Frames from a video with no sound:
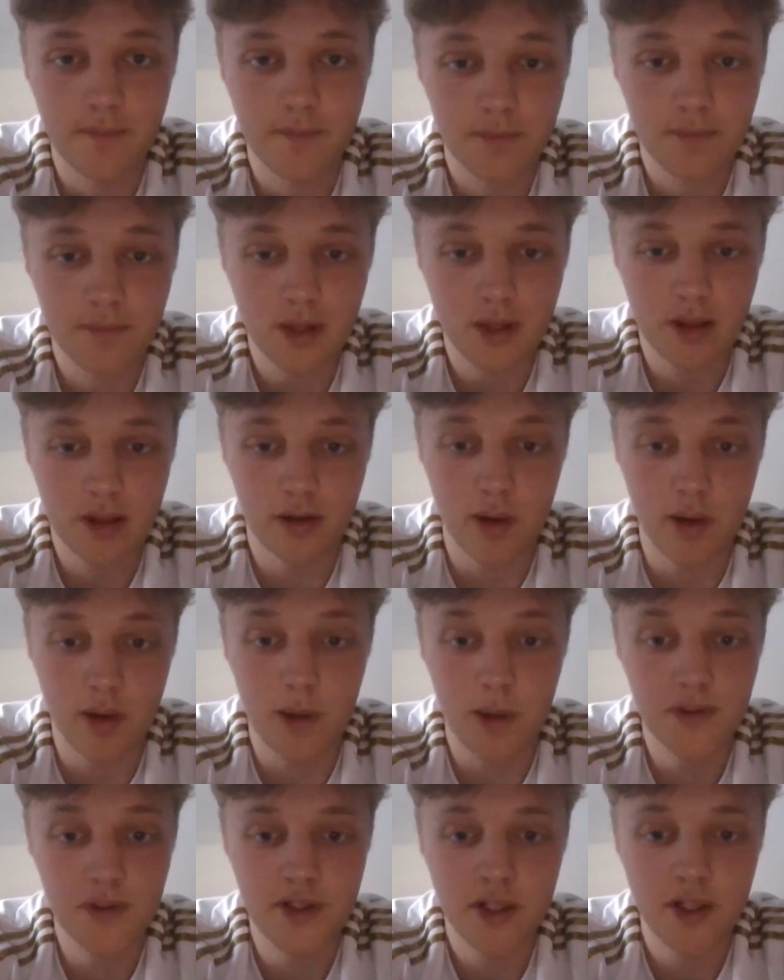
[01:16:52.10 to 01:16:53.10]

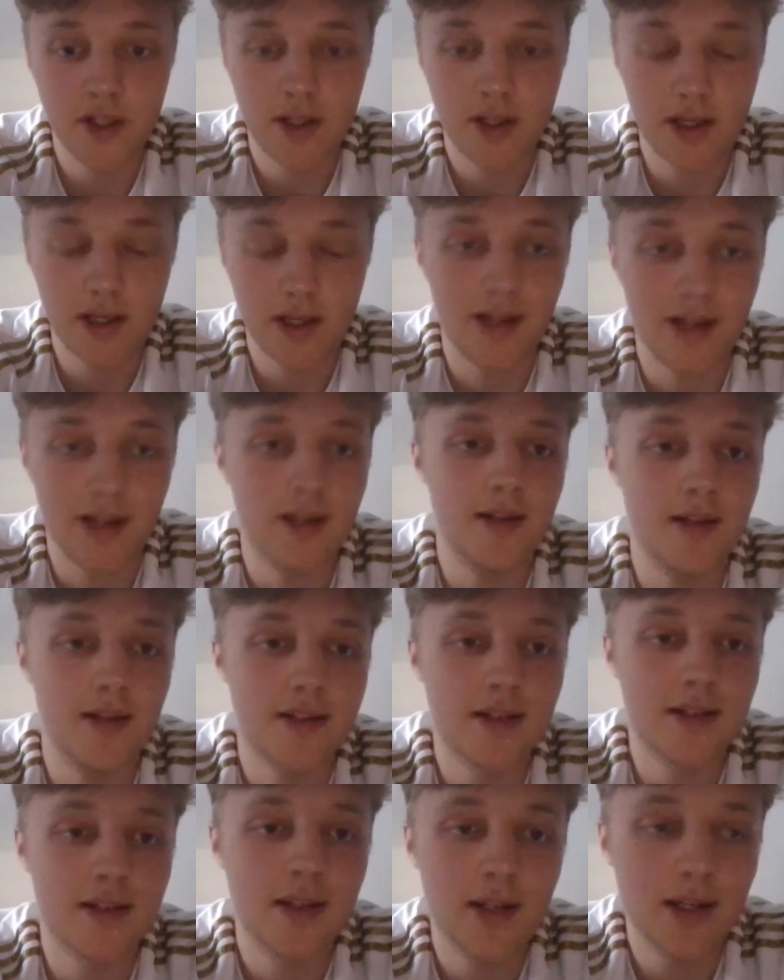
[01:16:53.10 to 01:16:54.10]
throughout, and
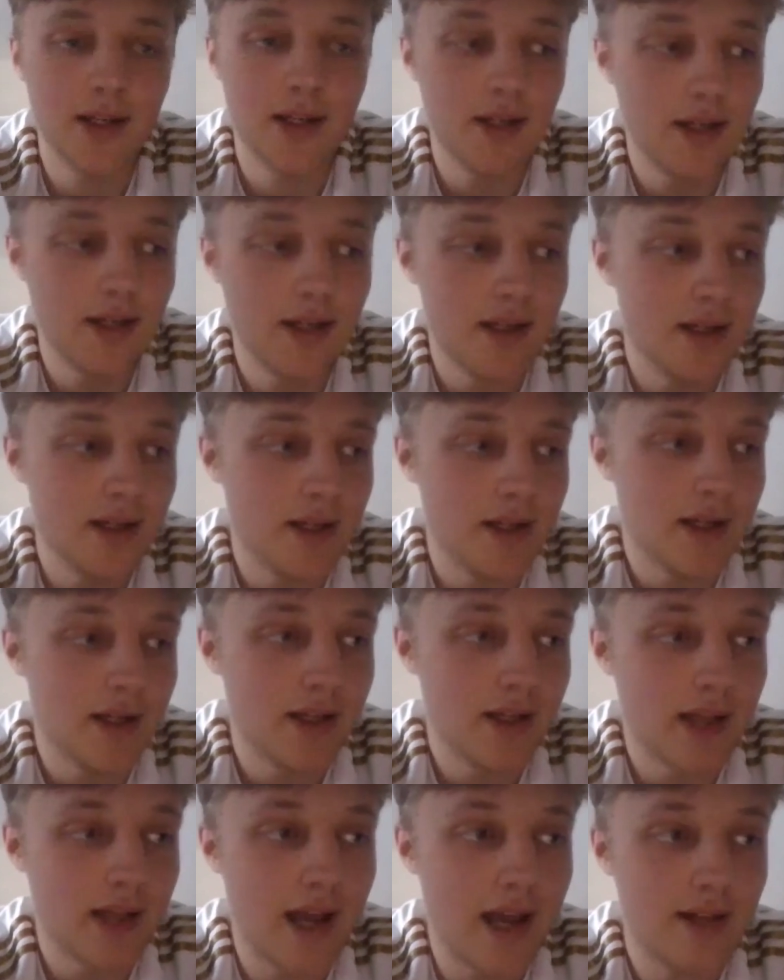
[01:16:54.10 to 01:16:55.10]

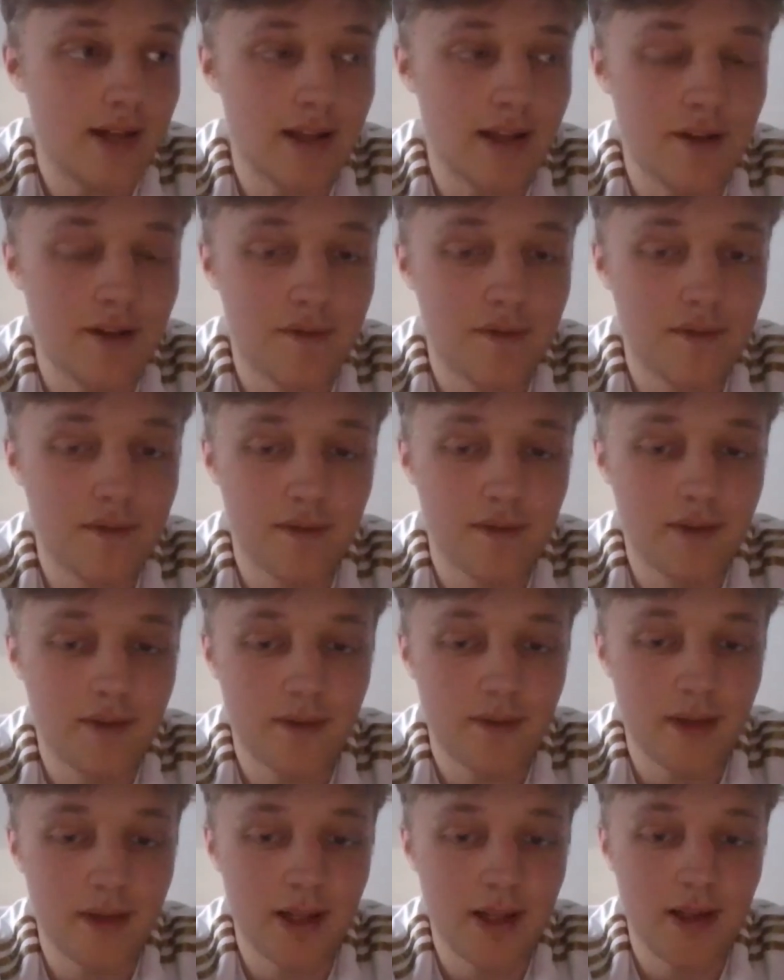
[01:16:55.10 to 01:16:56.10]
if
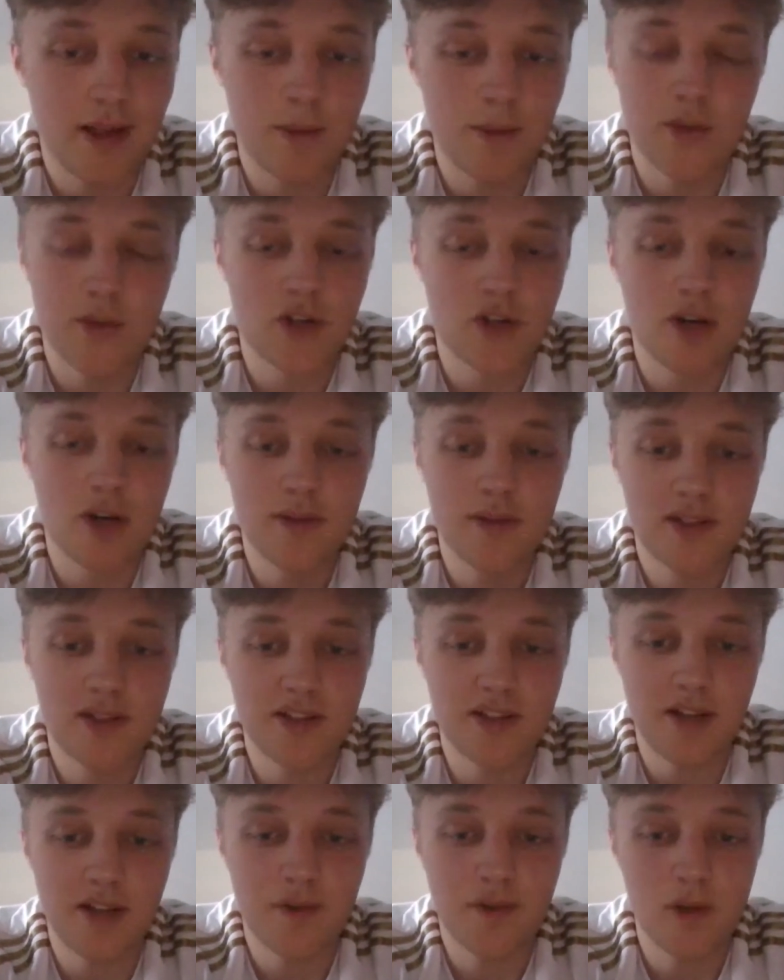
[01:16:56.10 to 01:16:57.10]
it was almost as
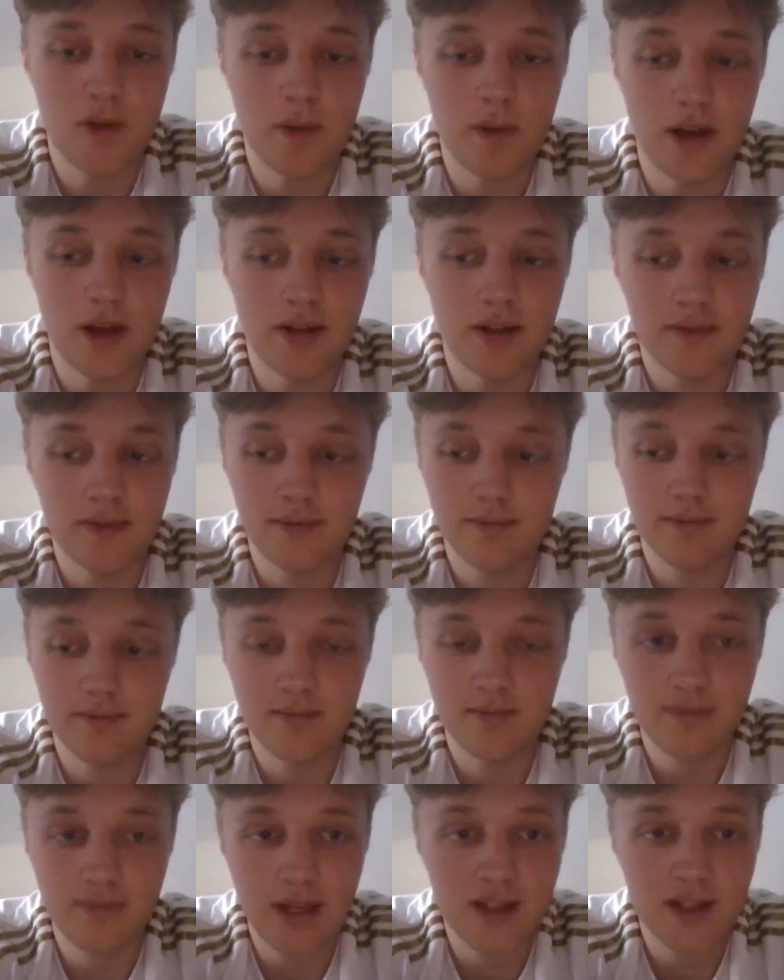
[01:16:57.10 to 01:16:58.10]
if we were
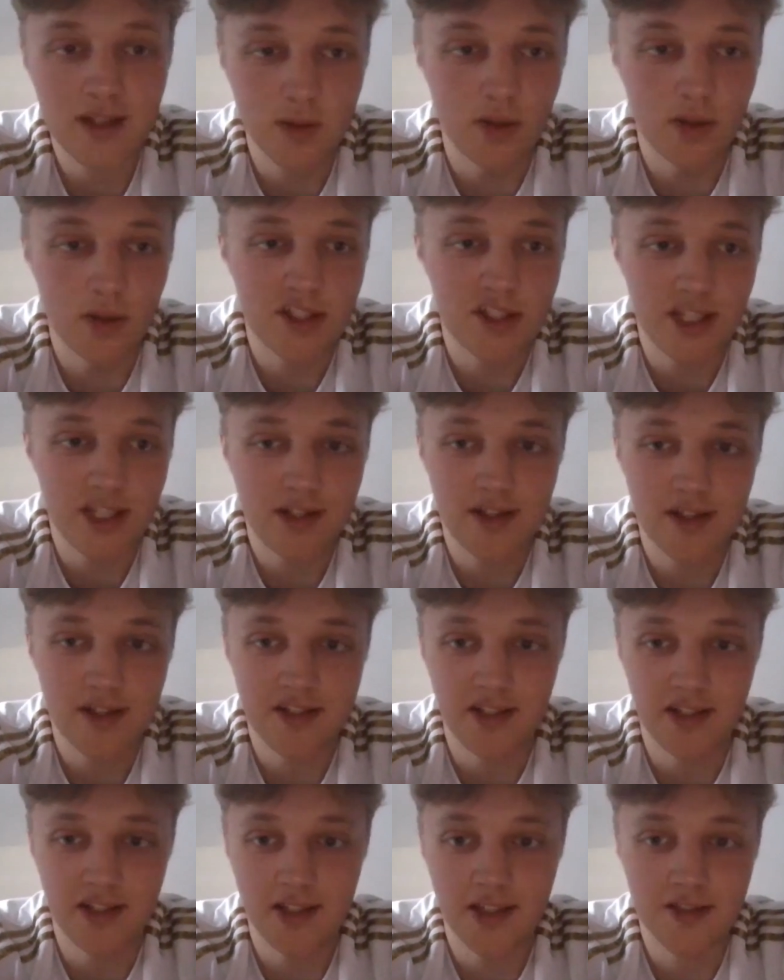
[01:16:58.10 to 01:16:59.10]
towards the end of the
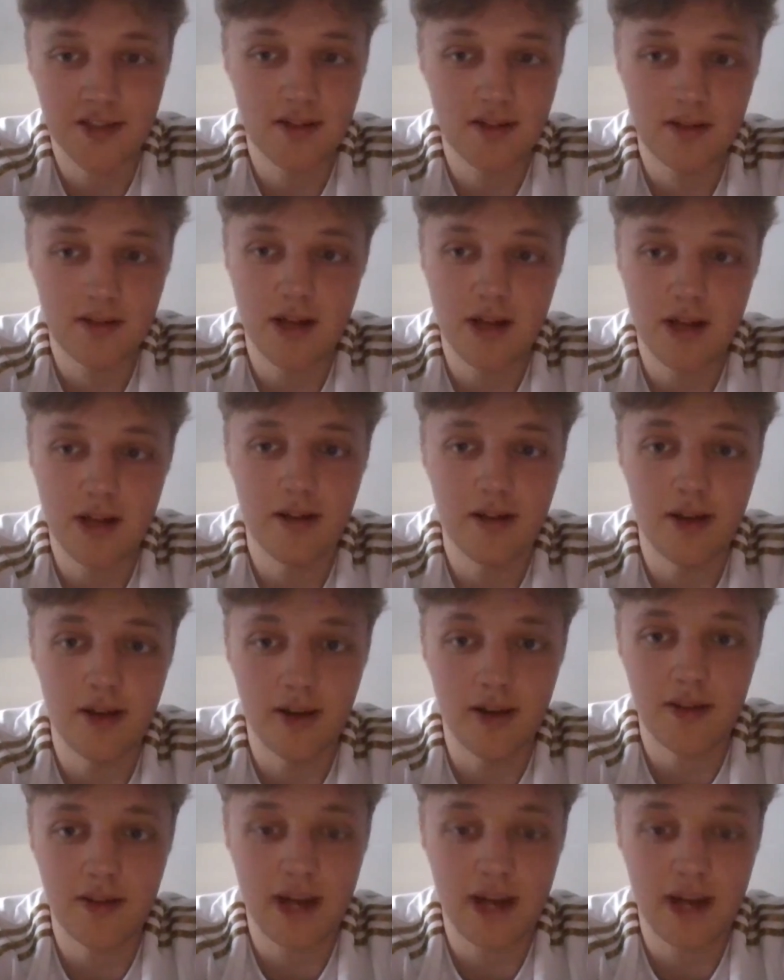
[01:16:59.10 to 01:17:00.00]
season and the